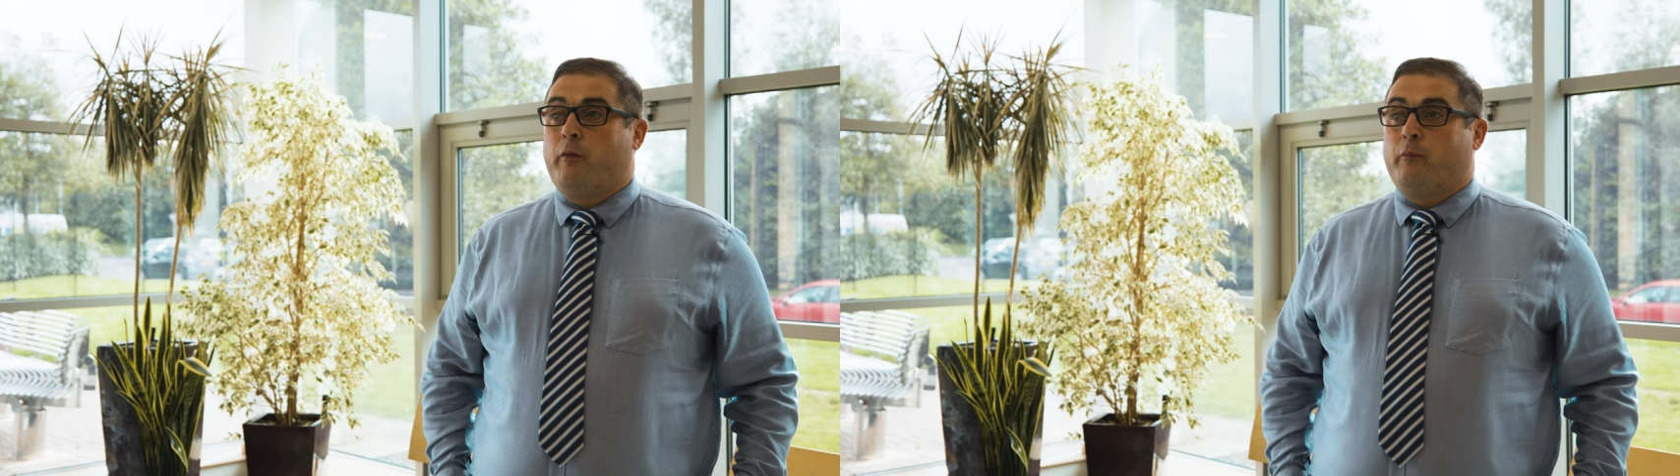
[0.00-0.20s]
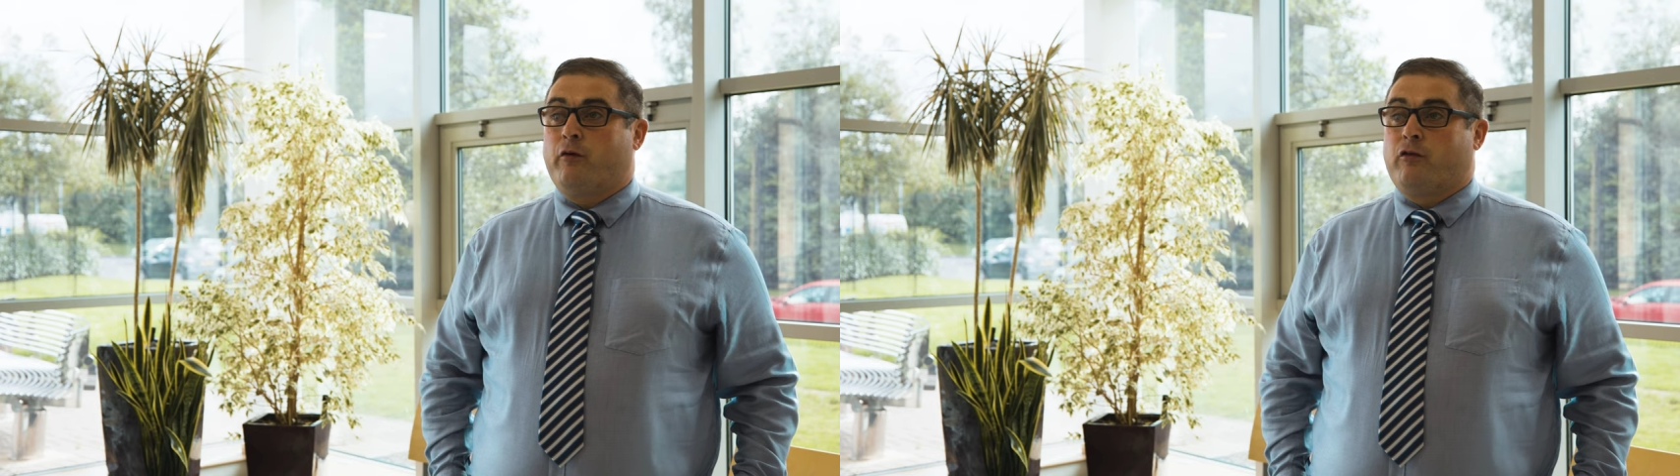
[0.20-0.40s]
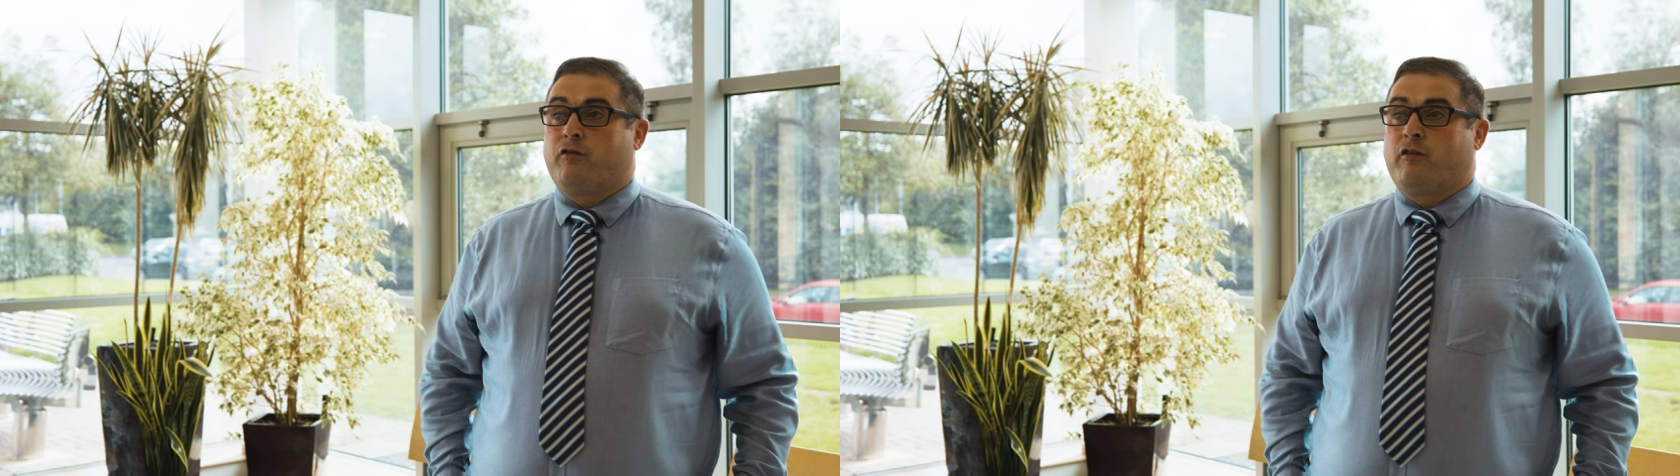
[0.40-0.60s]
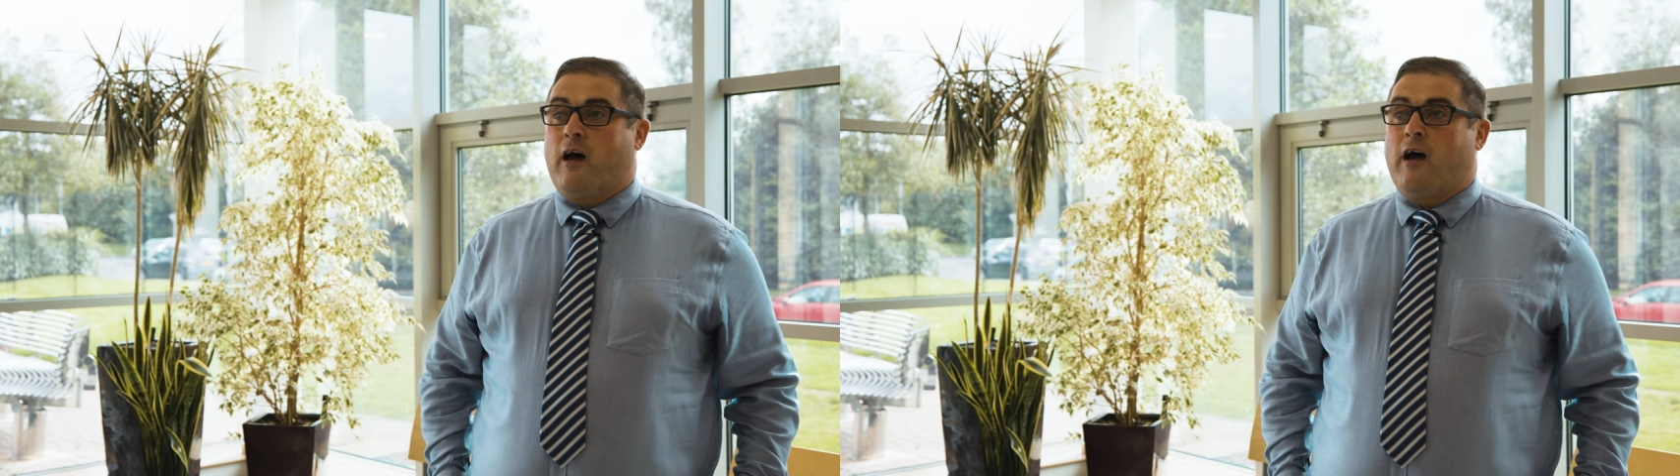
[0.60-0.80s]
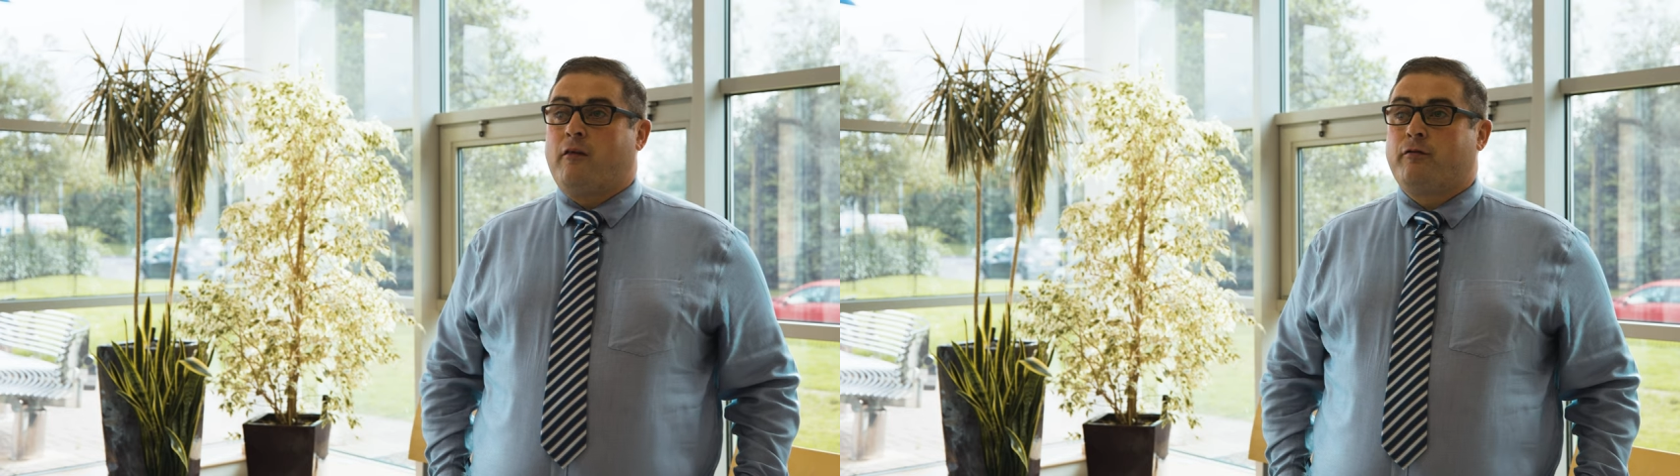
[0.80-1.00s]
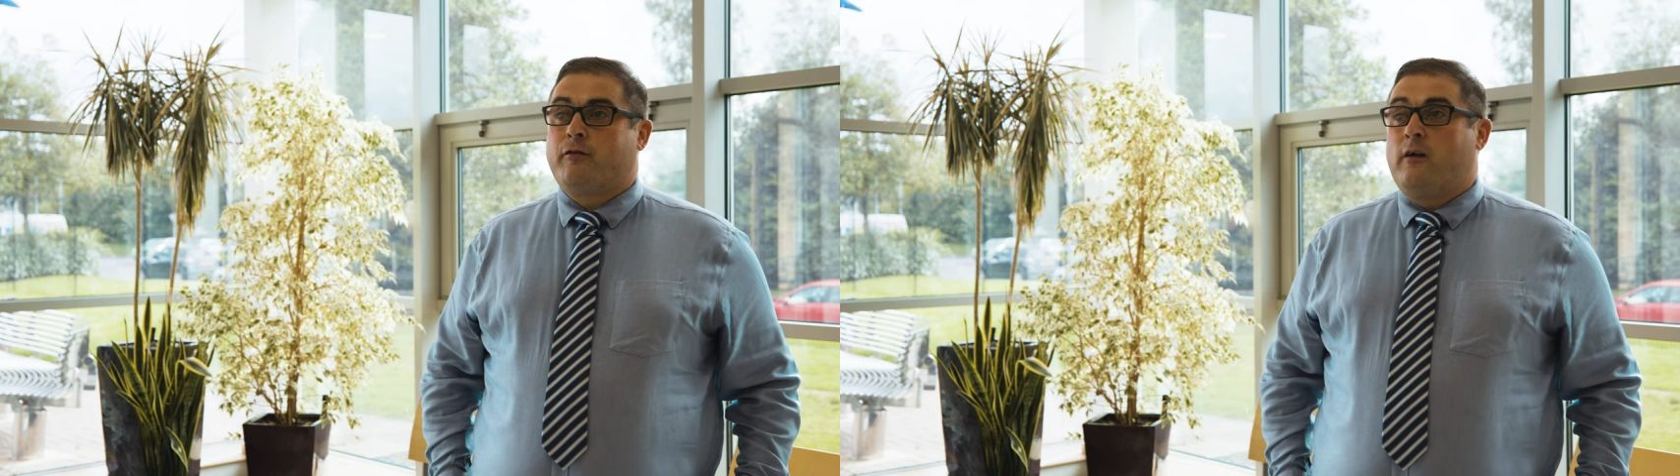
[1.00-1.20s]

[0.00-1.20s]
members of staff.